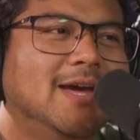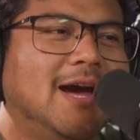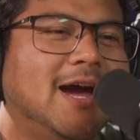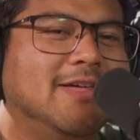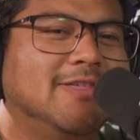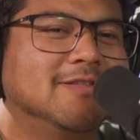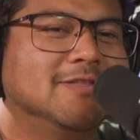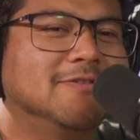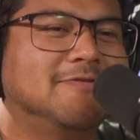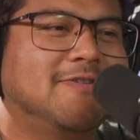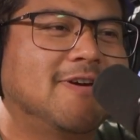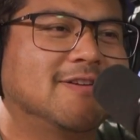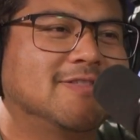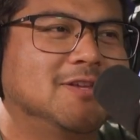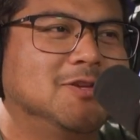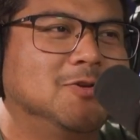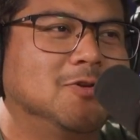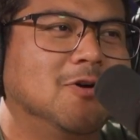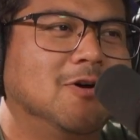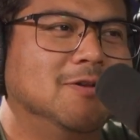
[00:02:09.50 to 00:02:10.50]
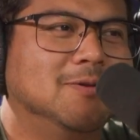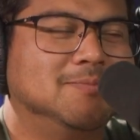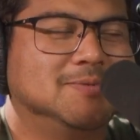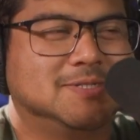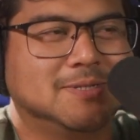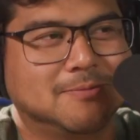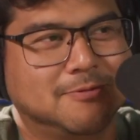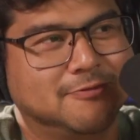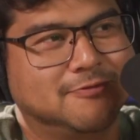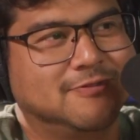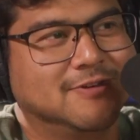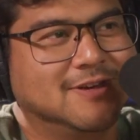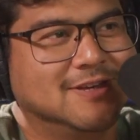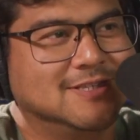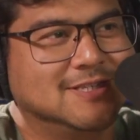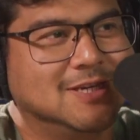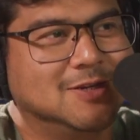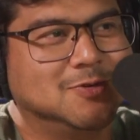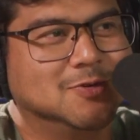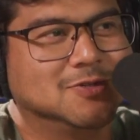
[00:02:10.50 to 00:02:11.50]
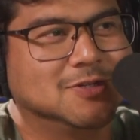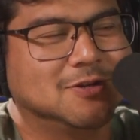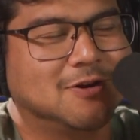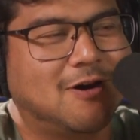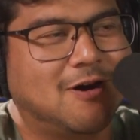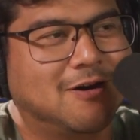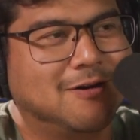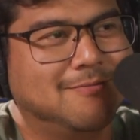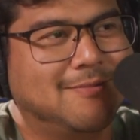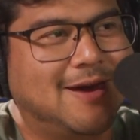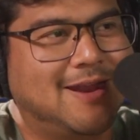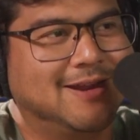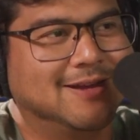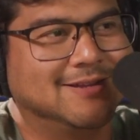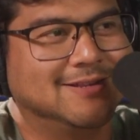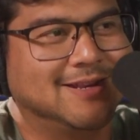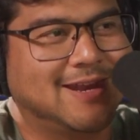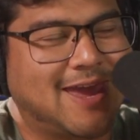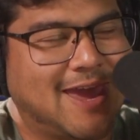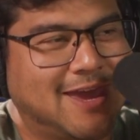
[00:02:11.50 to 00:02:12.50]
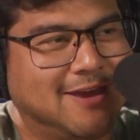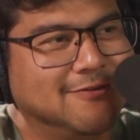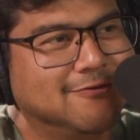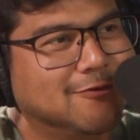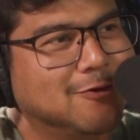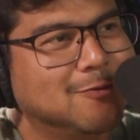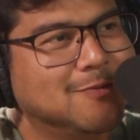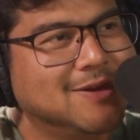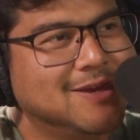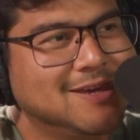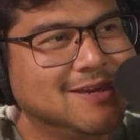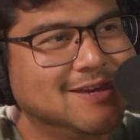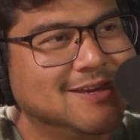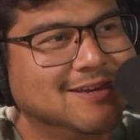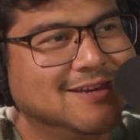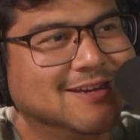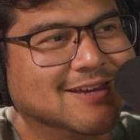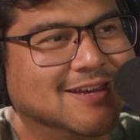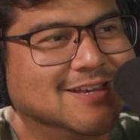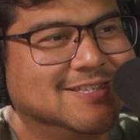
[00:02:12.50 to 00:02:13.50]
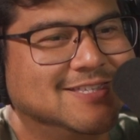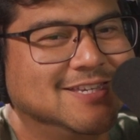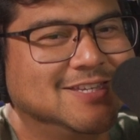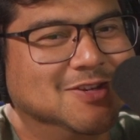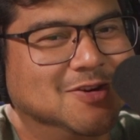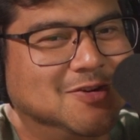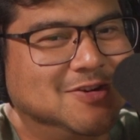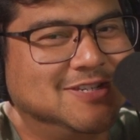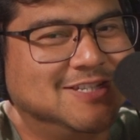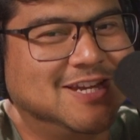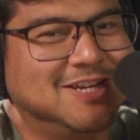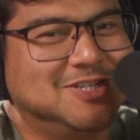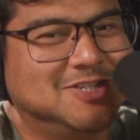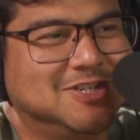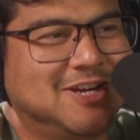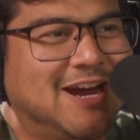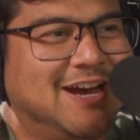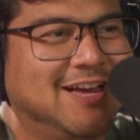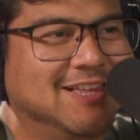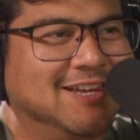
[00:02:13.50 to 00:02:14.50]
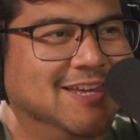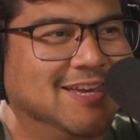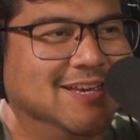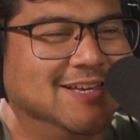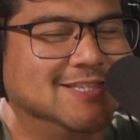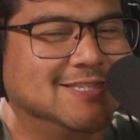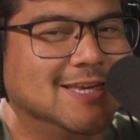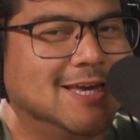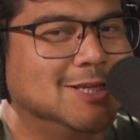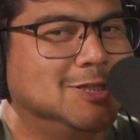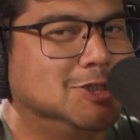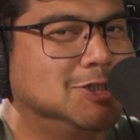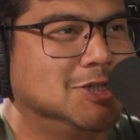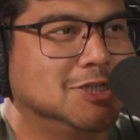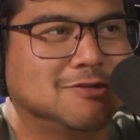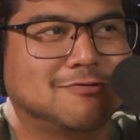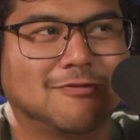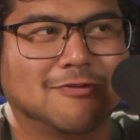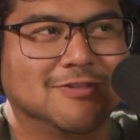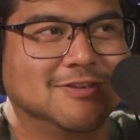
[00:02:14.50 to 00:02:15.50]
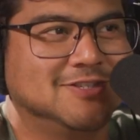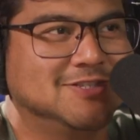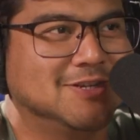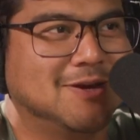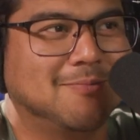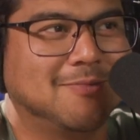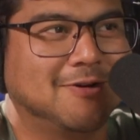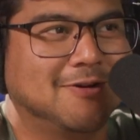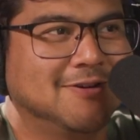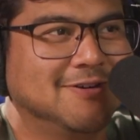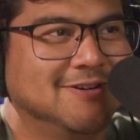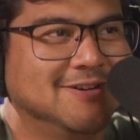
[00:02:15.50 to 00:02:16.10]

I think the fact that you call them summer flings equals an automatic nay for me, because then your intentionality is it's just for the summer.